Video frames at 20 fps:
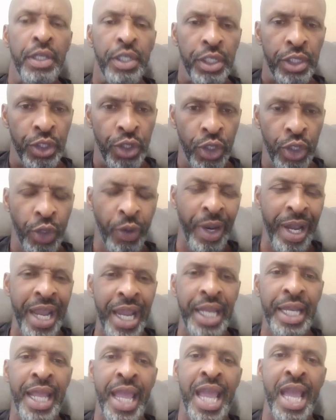
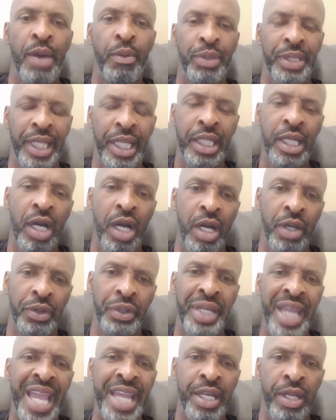Ukraine have what they call
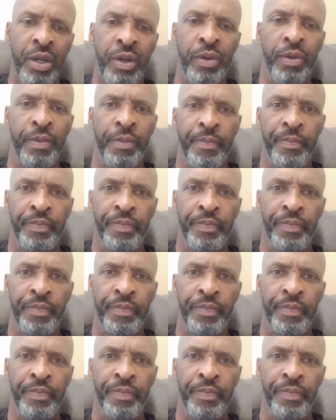NATO.